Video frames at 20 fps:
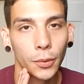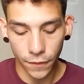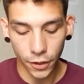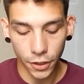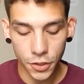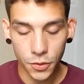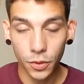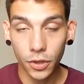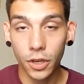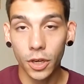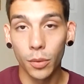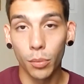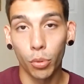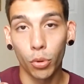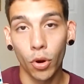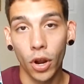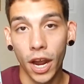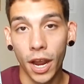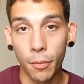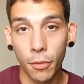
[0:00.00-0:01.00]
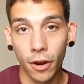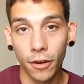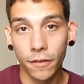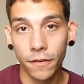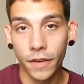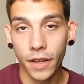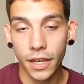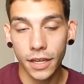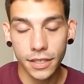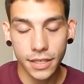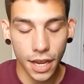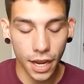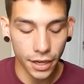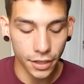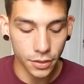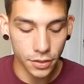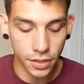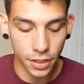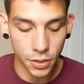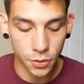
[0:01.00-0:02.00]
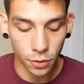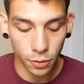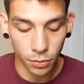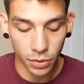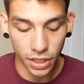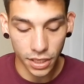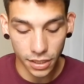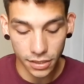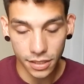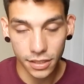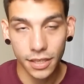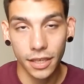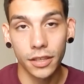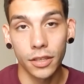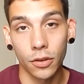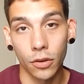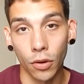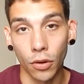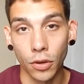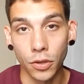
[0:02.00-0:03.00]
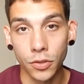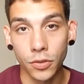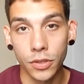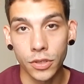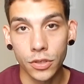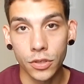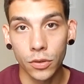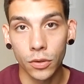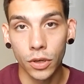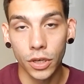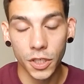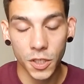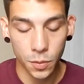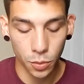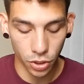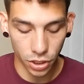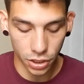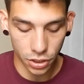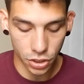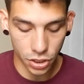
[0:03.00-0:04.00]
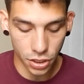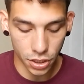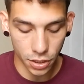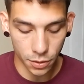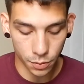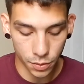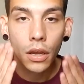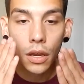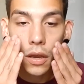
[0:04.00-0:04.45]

First, we're gonna prime our face. I use this one because it's at the grocery store. It's pretty cheap.